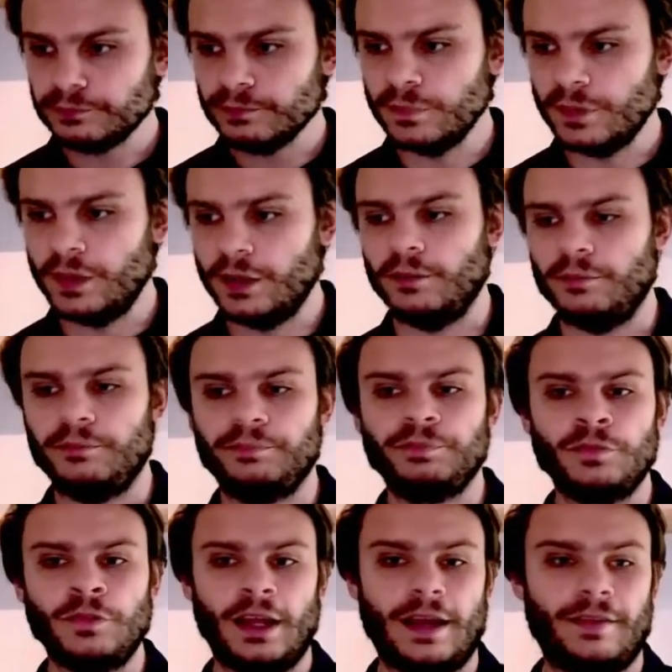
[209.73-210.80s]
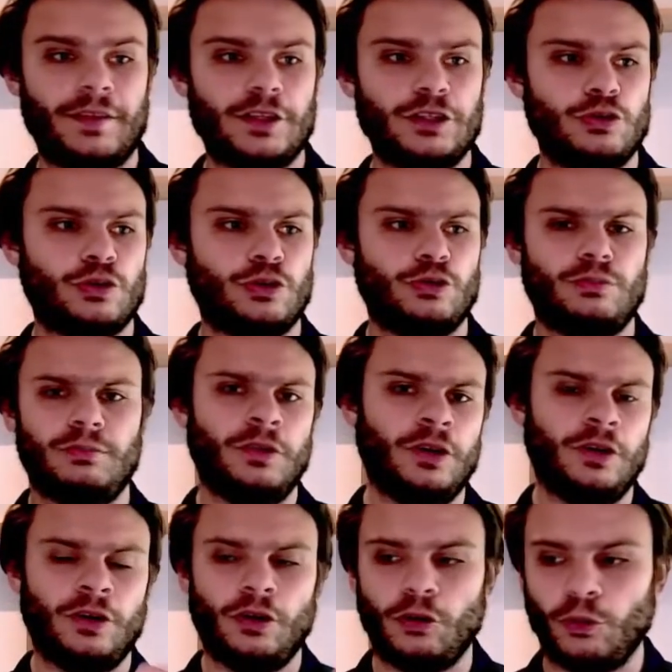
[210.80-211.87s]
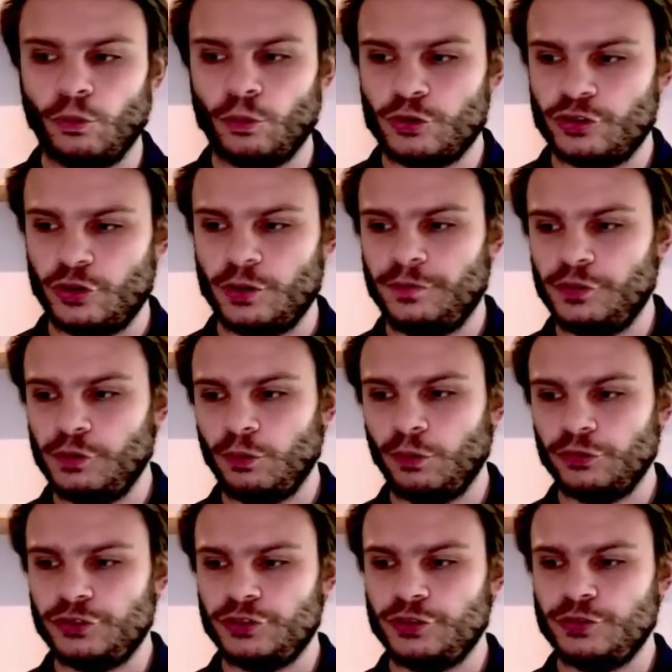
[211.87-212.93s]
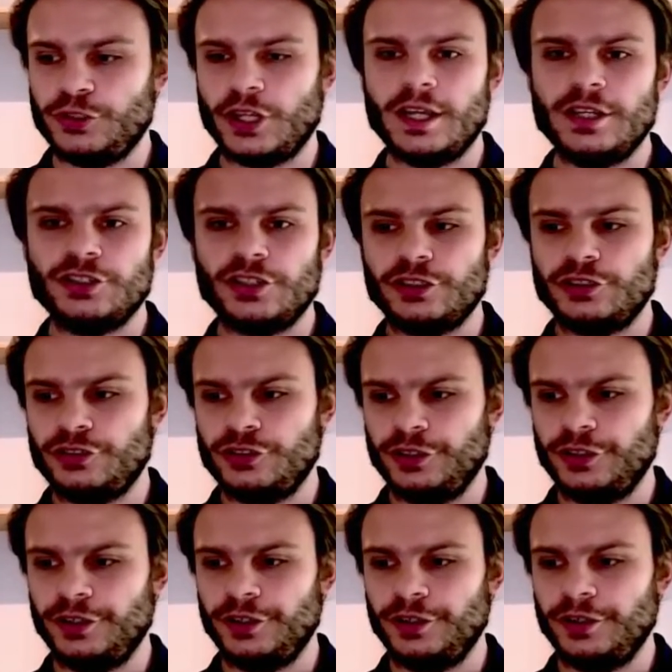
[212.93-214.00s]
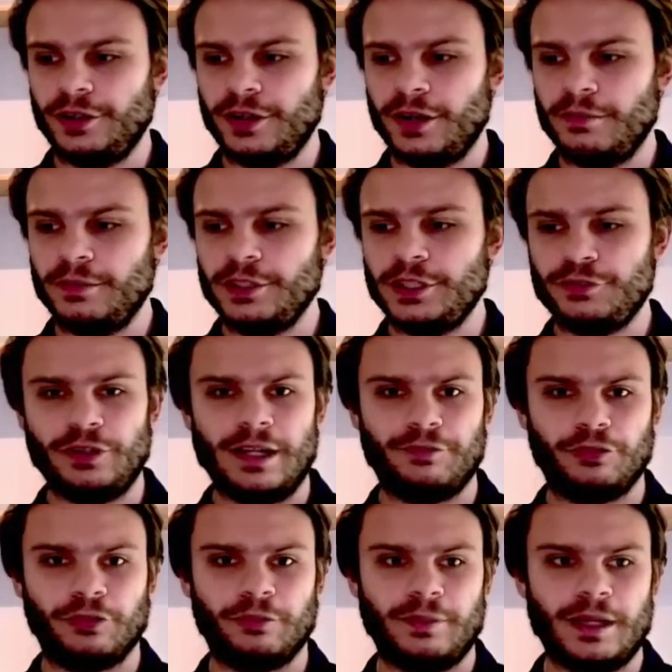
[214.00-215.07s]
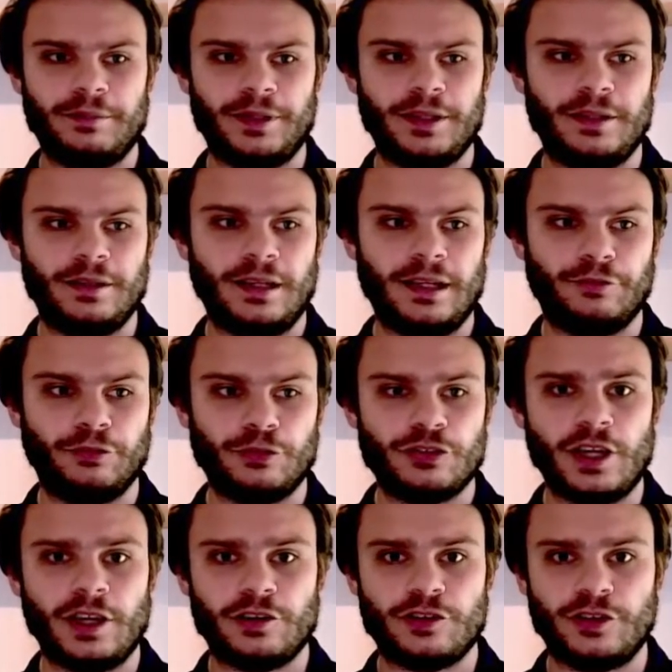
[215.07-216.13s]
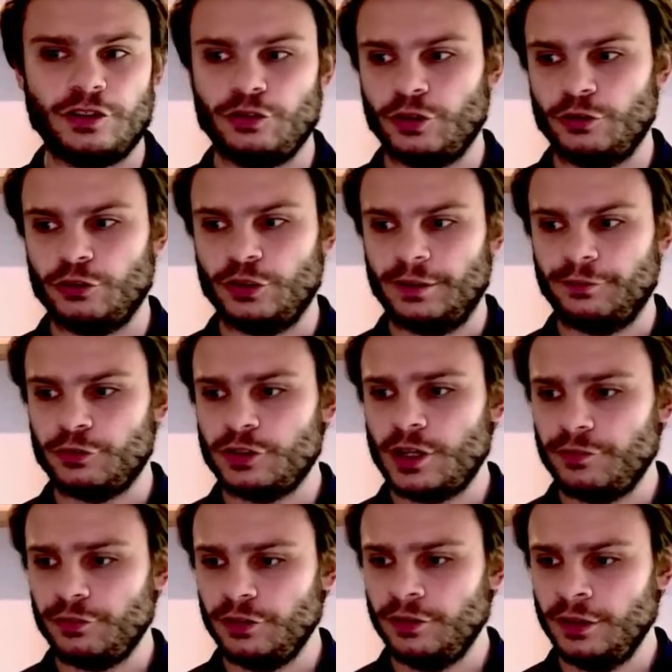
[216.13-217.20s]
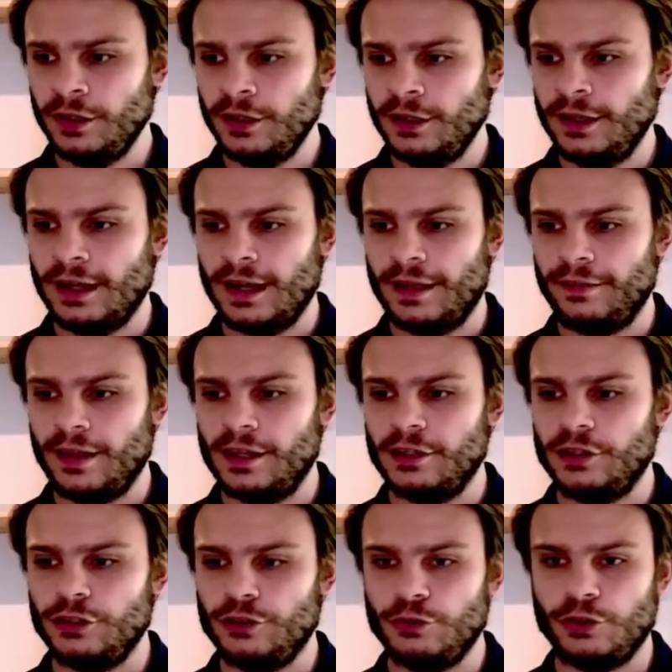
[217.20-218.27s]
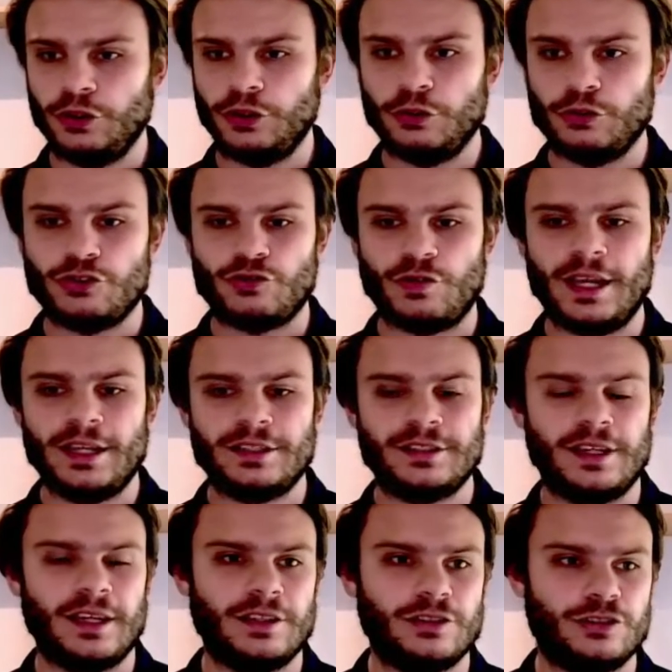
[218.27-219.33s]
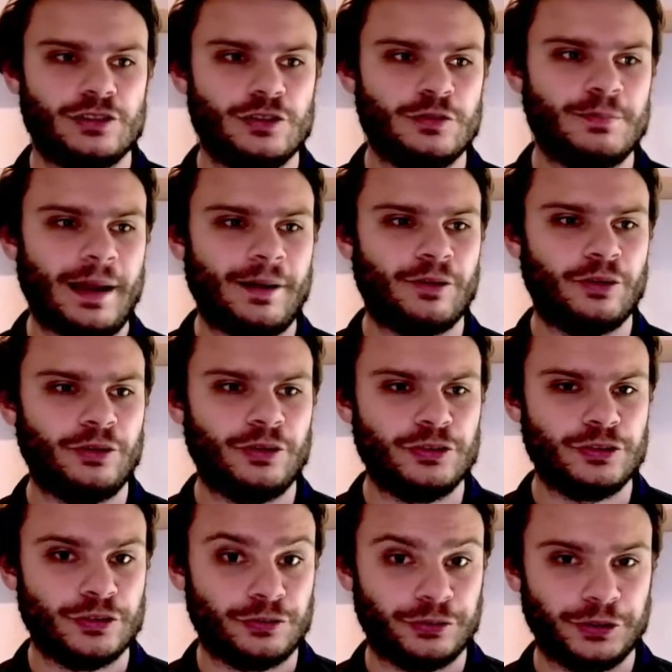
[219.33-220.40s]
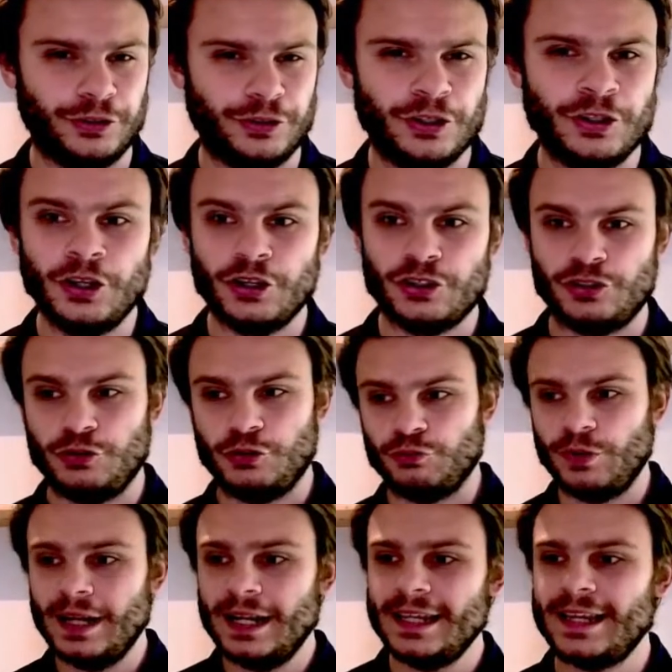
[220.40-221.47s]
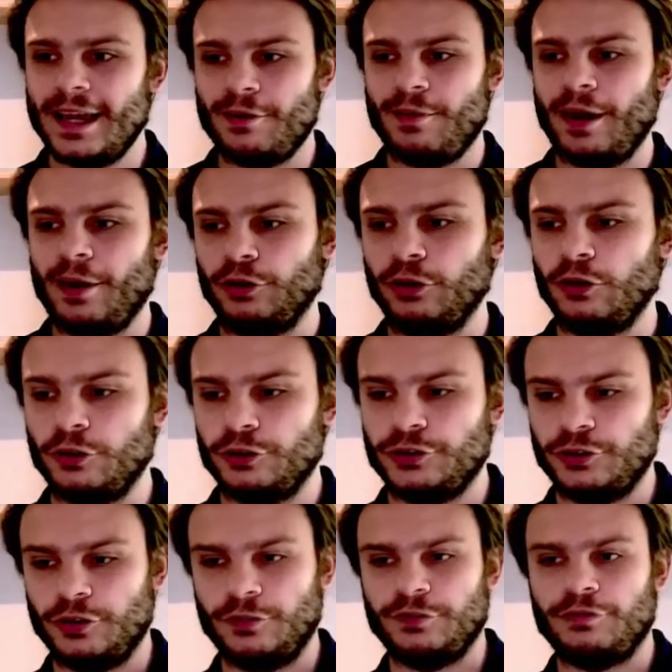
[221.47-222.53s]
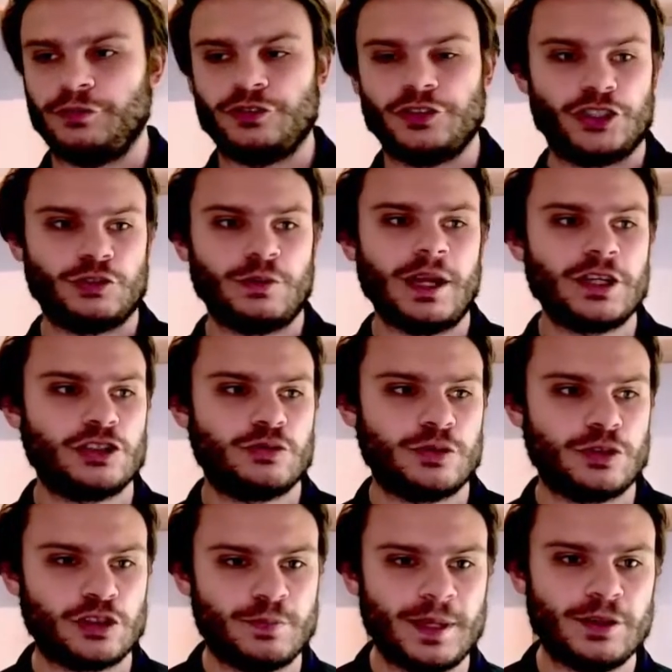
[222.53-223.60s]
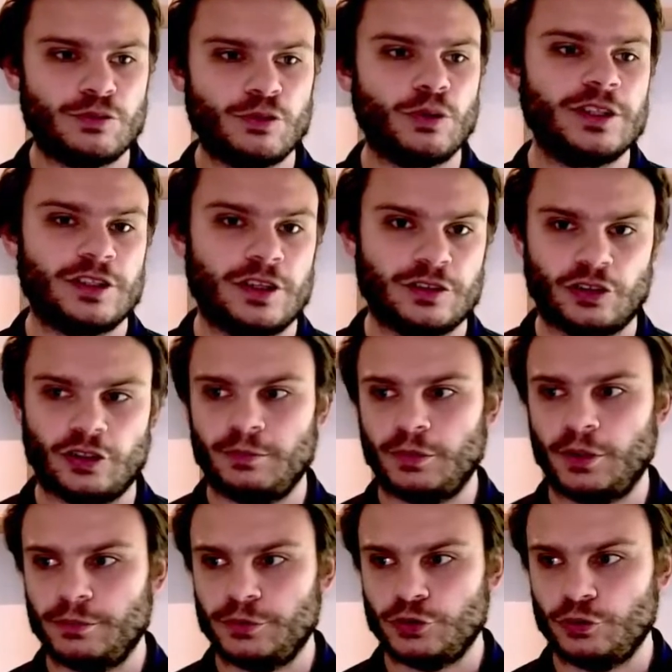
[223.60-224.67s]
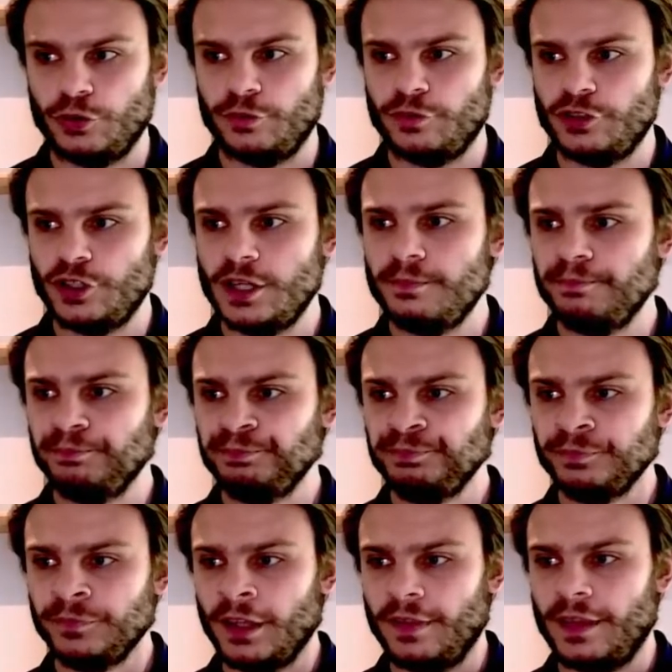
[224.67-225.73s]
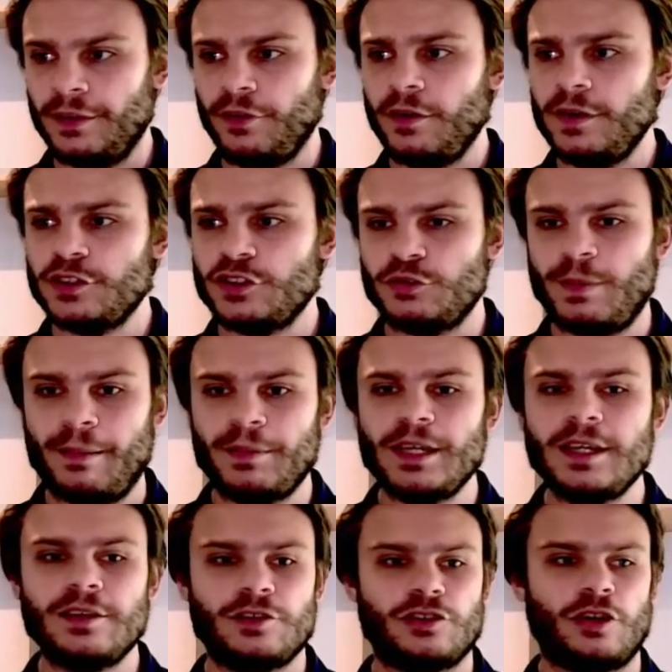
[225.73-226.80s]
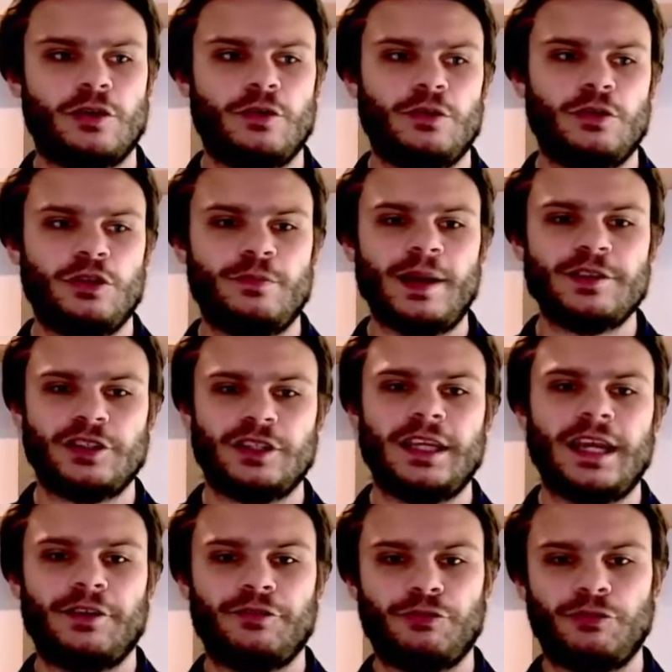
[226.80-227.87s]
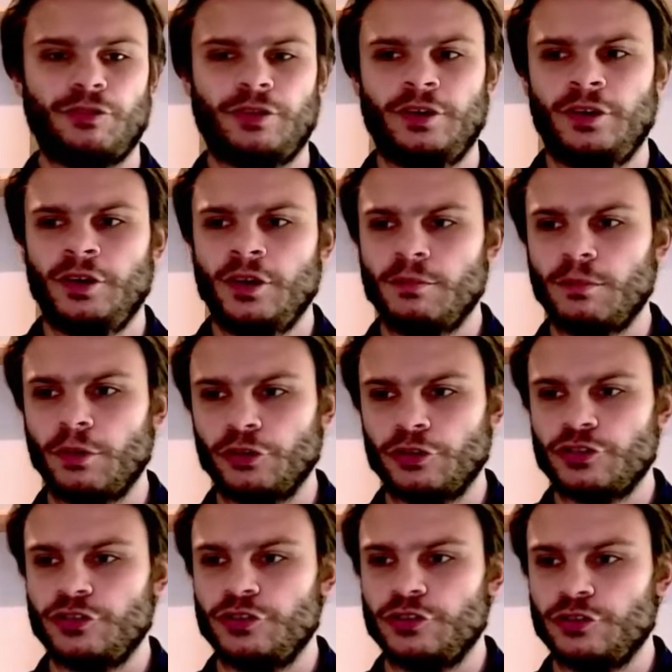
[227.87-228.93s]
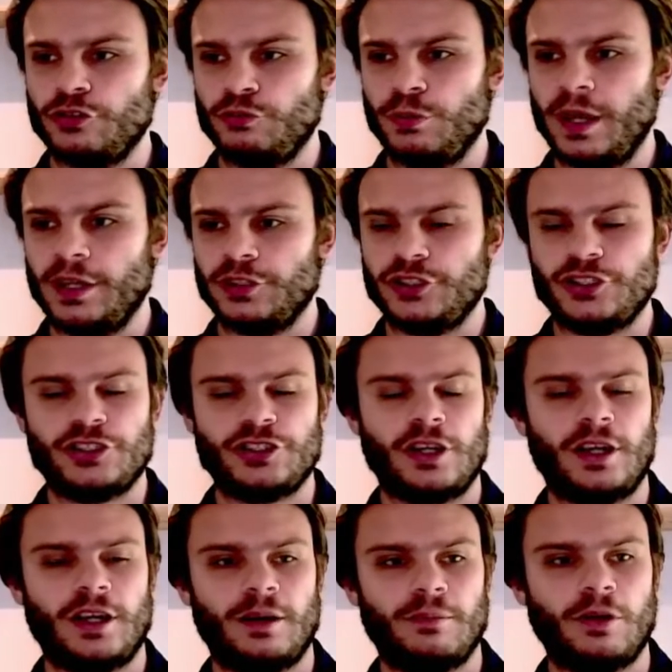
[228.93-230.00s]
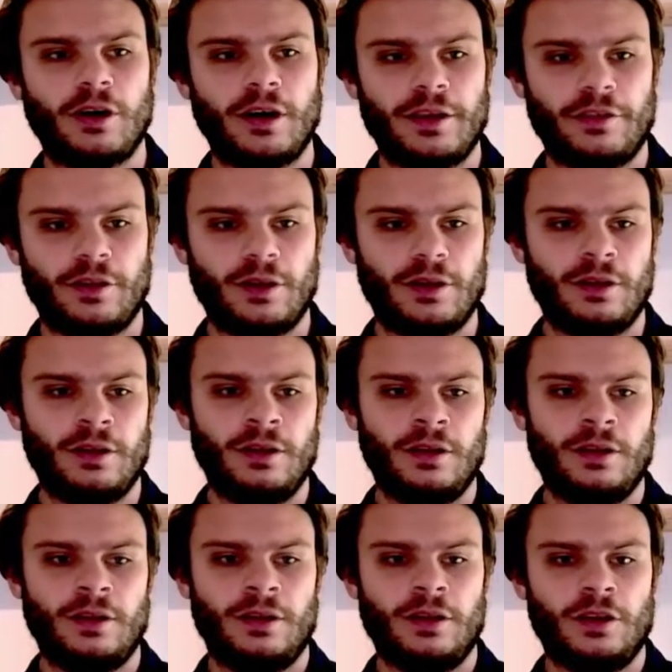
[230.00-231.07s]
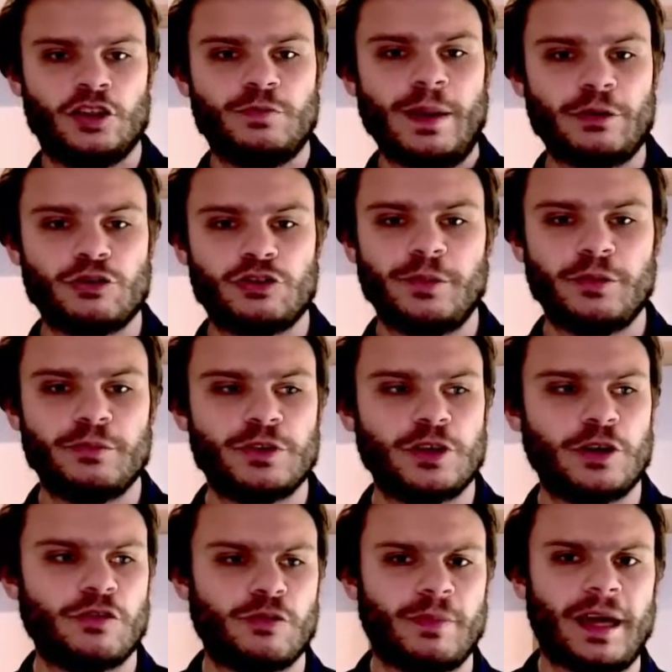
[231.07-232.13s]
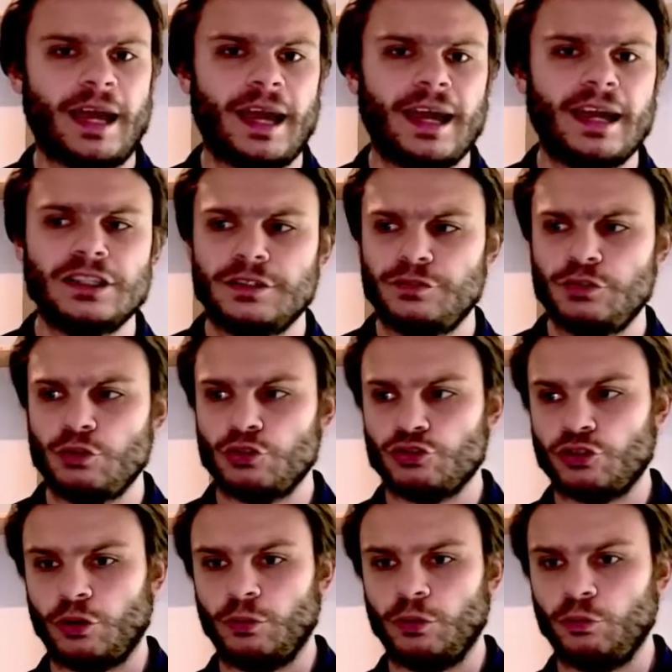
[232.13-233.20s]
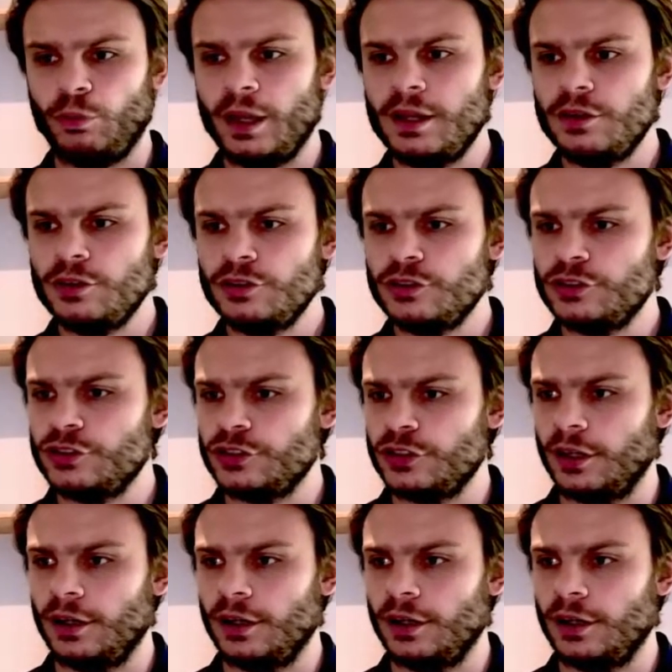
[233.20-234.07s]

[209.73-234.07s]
And then you can also, if you want to change it to a different level, maybe a level 6, then you go into level 7, and then you can go straight into Baron de Fleur. So you can really get around a lot of different situations with the Speedroids, as I'm sure you've seen. They're very spammy, so you basically have monsters which either special summon themselves from the hand if you control the wind.